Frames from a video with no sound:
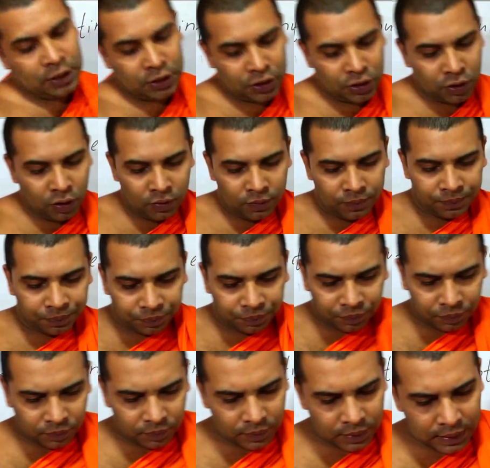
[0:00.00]
So
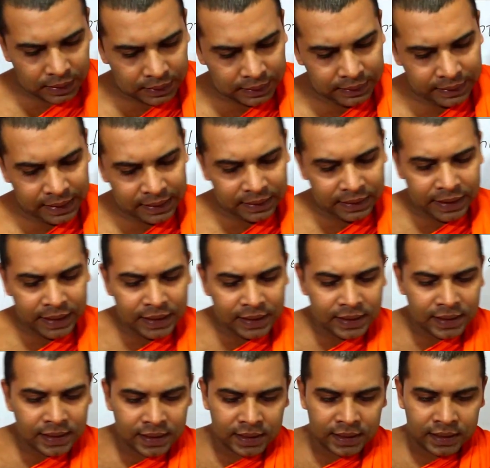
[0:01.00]
the
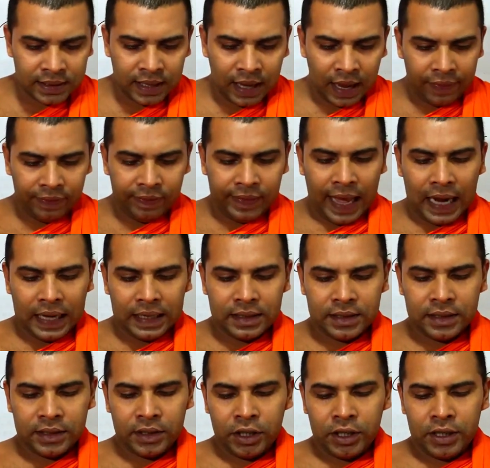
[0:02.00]
things
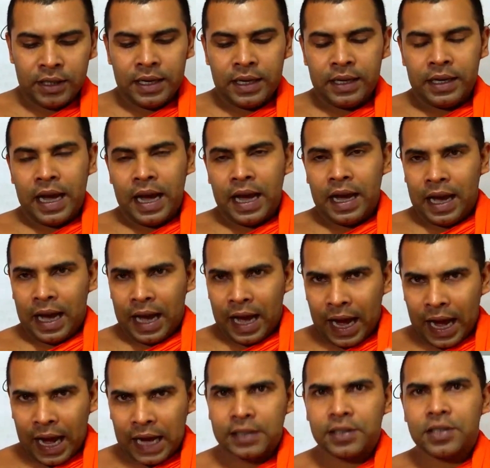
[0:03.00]
that
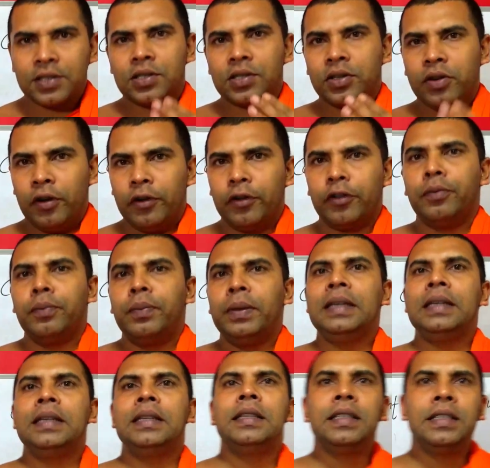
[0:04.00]
has going to
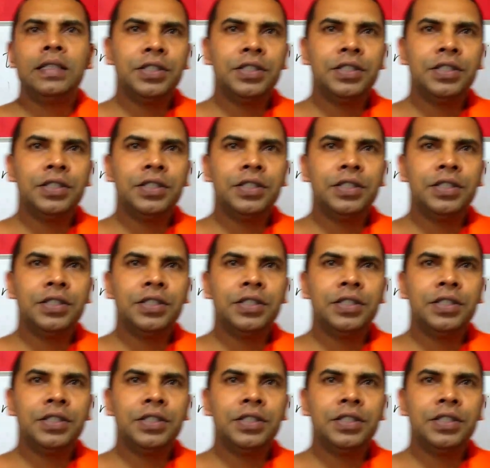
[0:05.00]
be